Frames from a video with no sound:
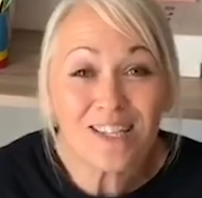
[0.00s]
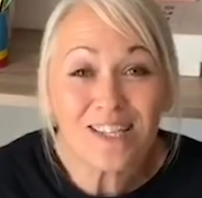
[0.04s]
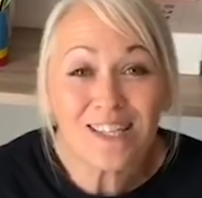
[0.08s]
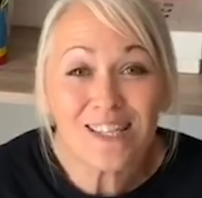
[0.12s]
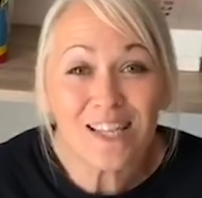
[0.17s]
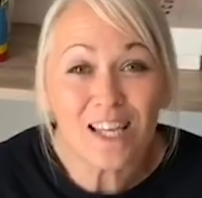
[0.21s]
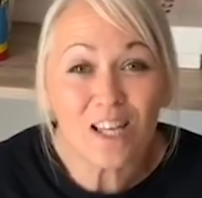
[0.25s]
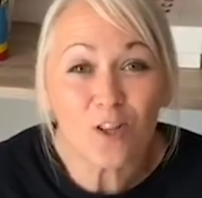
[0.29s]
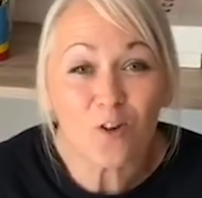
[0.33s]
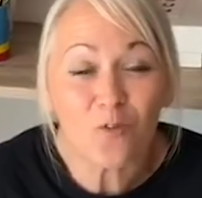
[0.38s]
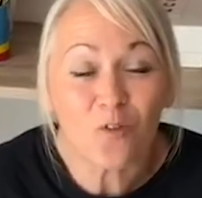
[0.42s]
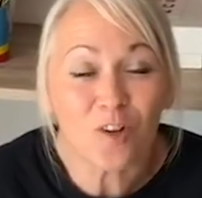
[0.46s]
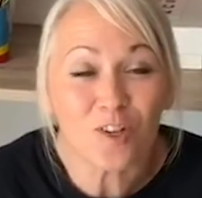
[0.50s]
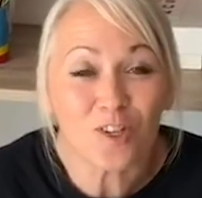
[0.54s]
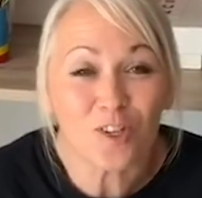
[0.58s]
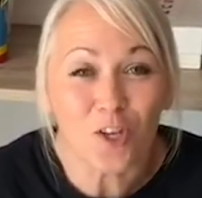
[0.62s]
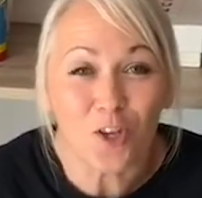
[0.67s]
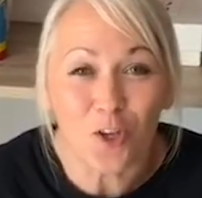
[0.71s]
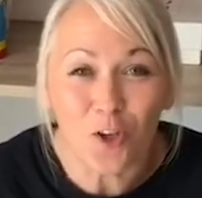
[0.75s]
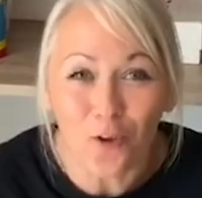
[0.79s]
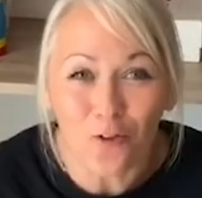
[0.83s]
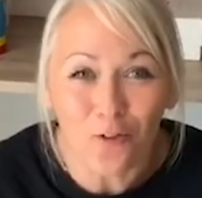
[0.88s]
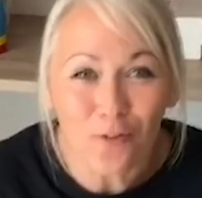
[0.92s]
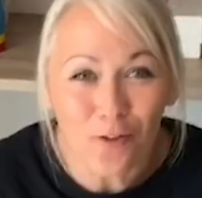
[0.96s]
to see the ones
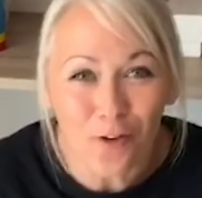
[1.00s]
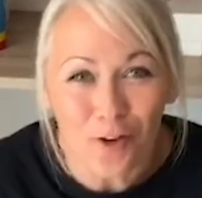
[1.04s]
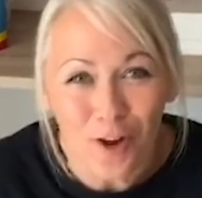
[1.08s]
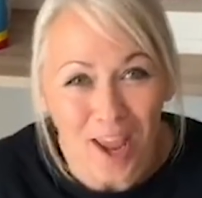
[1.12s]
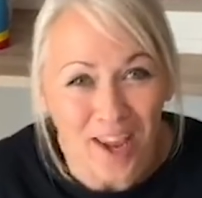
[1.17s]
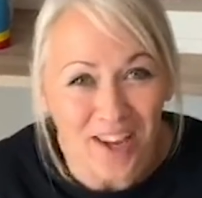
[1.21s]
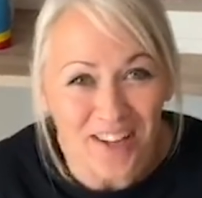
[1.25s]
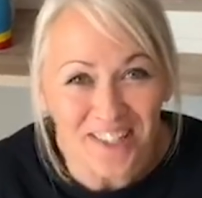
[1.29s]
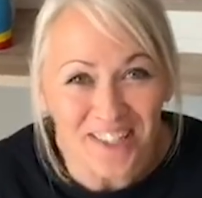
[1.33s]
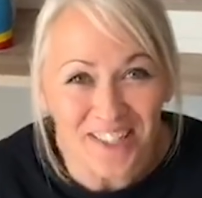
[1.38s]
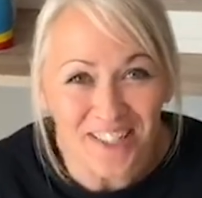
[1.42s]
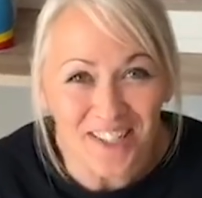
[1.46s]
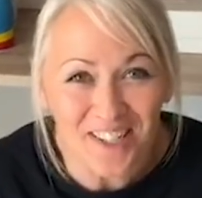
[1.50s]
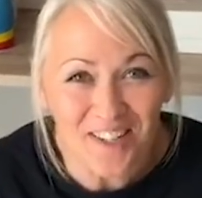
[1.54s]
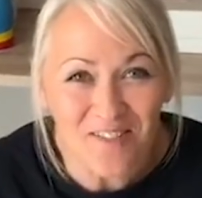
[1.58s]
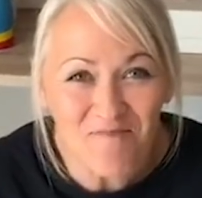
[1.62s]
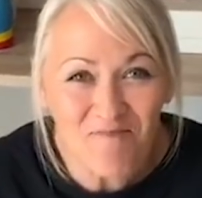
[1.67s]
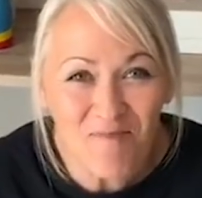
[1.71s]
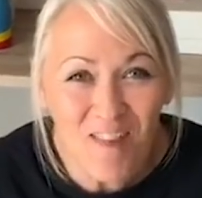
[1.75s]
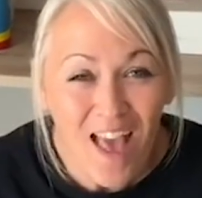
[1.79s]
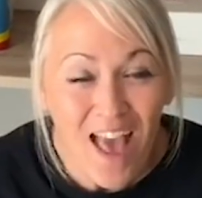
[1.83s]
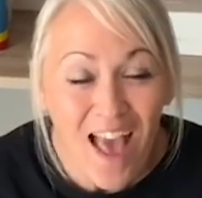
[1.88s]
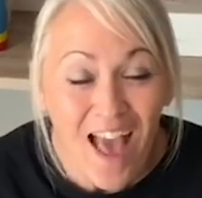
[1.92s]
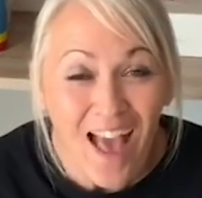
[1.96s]
that you've created.
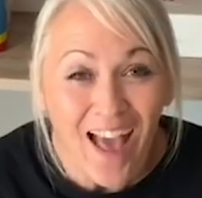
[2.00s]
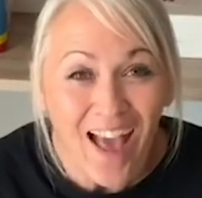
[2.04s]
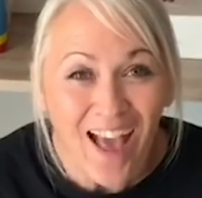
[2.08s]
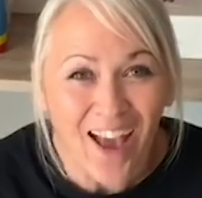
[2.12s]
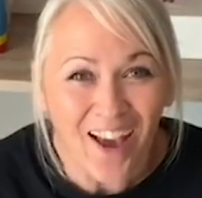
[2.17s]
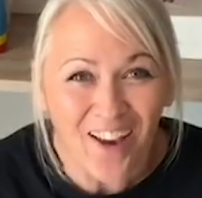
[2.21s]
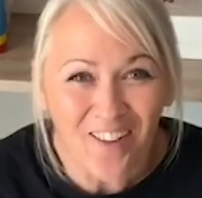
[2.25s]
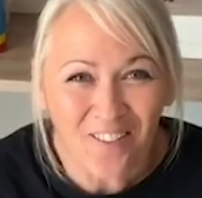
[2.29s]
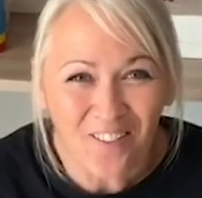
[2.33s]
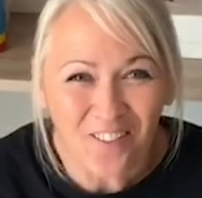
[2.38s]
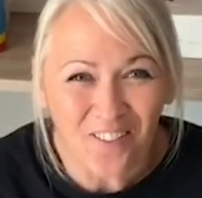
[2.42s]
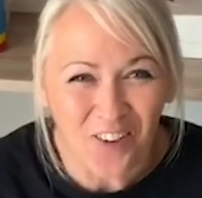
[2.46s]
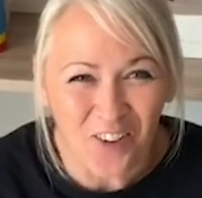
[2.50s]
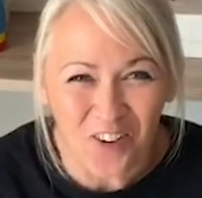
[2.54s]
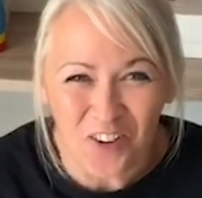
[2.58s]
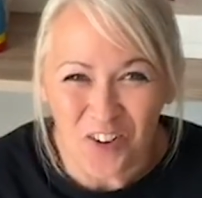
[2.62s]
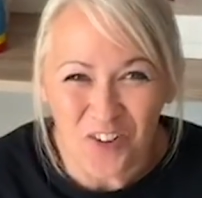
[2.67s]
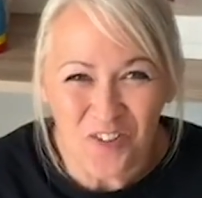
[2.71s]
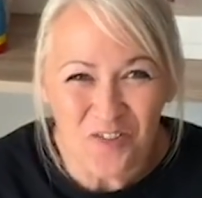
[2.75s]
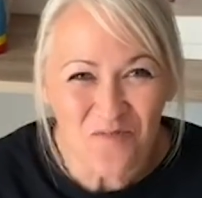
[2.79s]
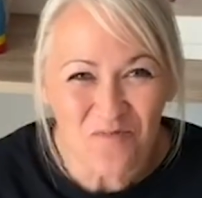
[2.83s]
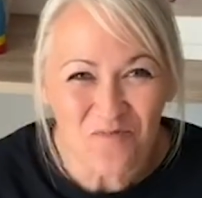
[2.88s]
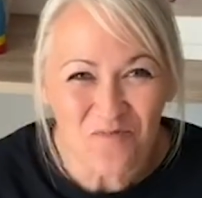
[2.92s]
Have fun.